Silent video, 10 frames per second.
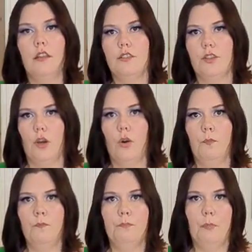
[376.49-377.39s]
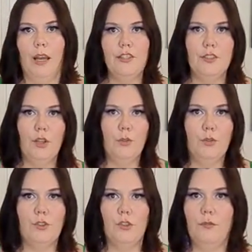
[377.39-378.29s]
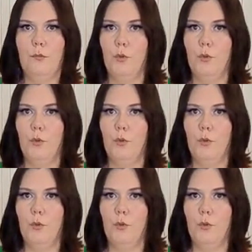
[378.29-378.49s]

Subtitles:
So my solution